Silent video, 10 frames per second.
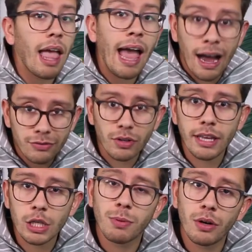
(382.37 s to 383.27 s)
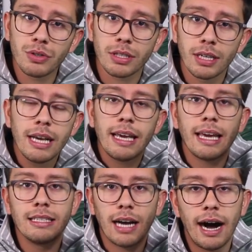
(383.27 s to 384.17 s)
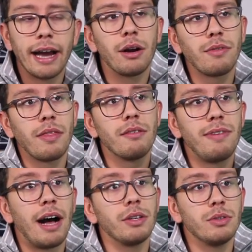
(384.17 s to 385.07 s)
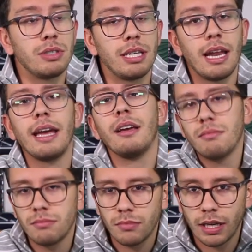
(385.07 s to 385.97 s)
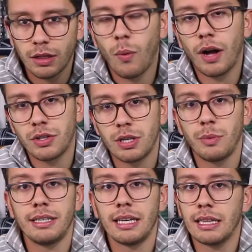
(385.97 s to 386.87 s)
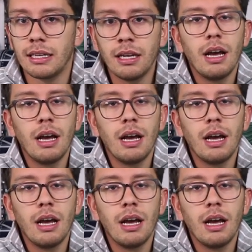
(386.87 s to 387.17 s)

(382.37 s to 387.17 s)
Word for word: after the explosion is higher than the values today in the watches that we deal in.